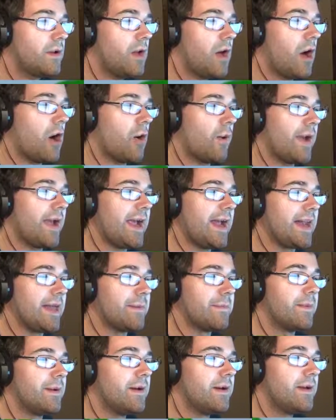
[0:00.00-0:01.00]
Oh, hit
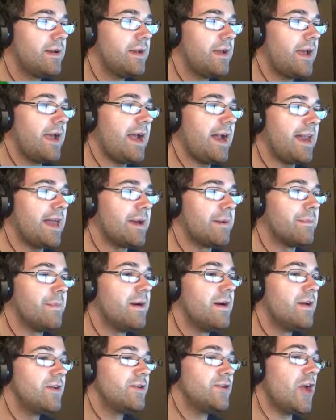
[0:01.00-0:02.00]
him. Hit him!
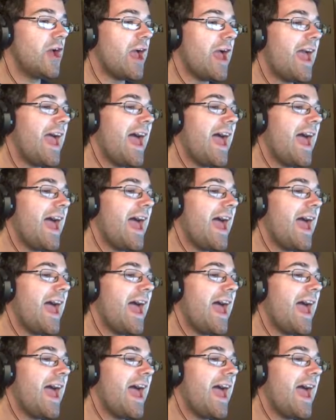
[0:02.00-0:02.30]
Yeah!